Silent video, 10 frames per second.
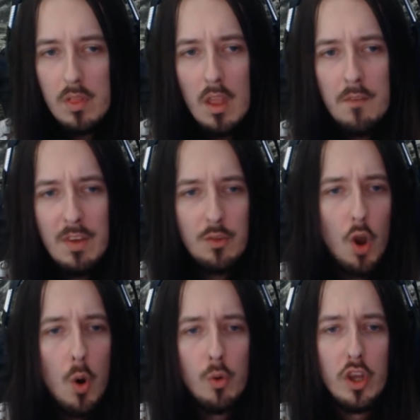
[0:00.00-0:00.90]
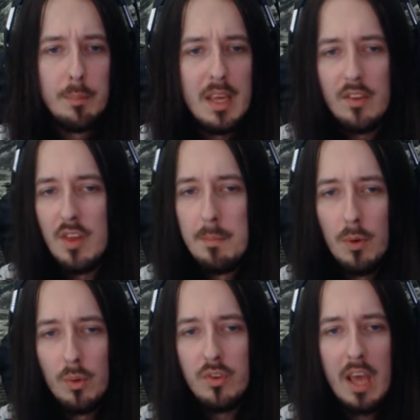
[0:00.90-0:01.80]
This goal could be as simple
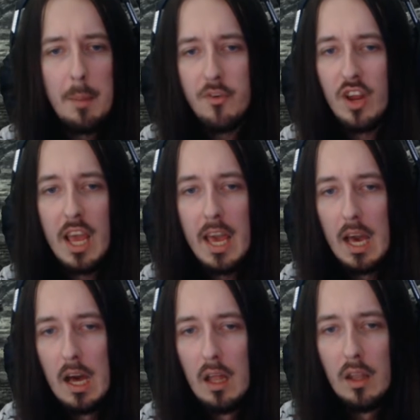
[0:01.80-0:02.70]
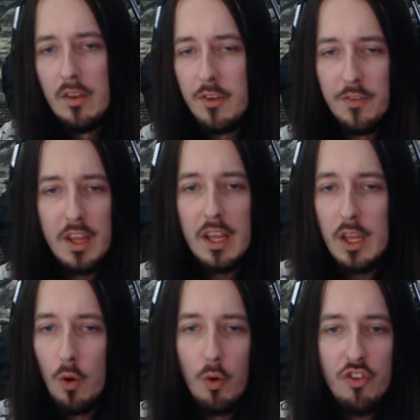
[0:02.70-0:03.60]
as capturing a hill and defeating the
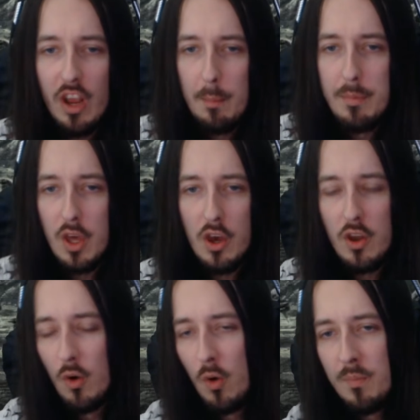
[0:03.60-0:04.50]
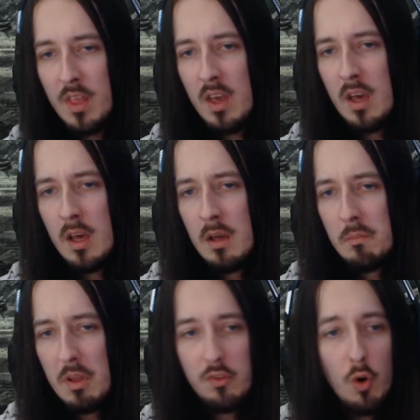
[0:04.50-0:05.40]
orc champion, or
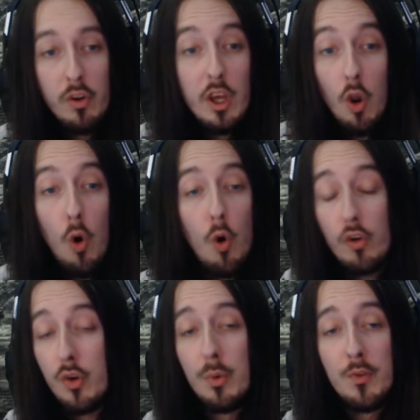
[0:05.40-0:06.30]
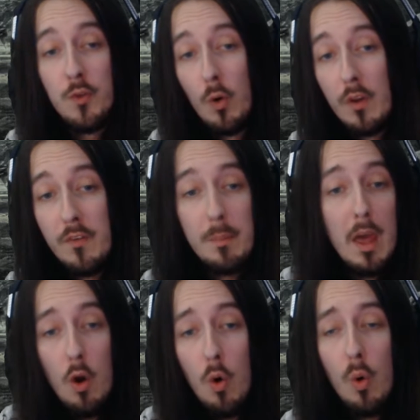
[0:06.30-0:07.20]
escorting a lord who has fallen from their
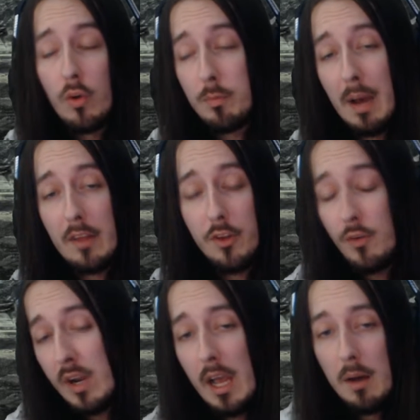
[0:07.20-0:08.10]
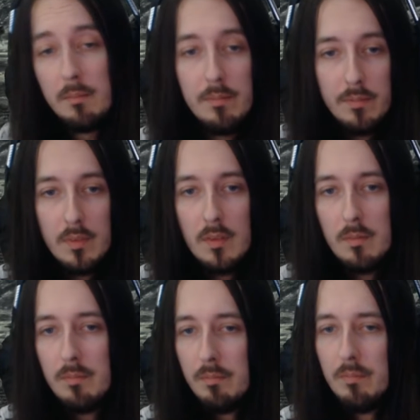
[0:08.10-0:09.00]
horse back to the rear.
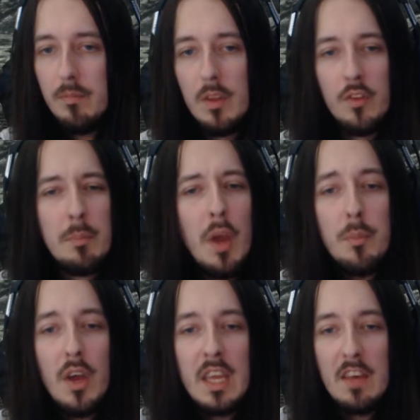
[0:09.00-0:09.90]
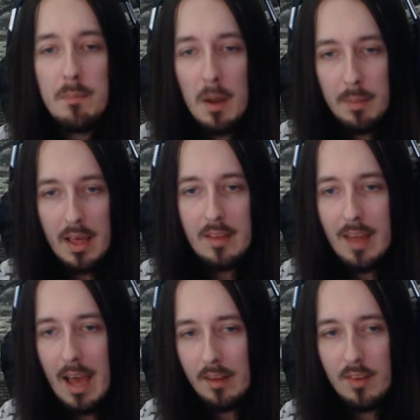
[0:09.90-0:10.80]
Sometimes I give my players
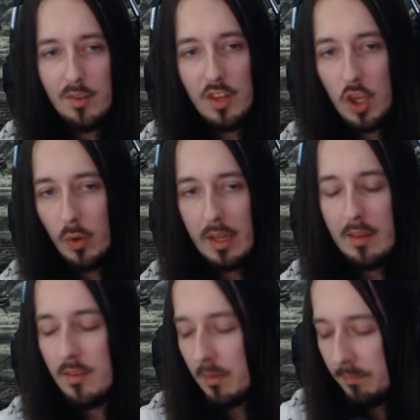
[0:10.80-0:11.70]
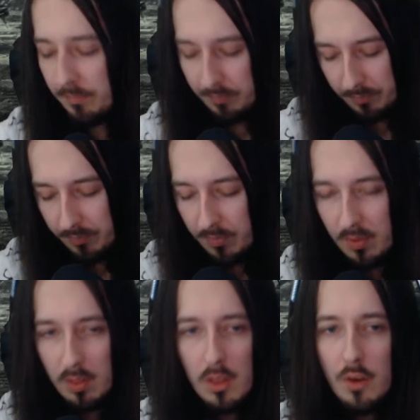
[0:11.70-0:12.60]
access to units,
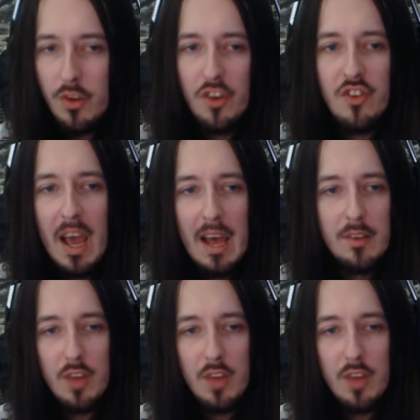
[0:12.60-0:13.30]
such as a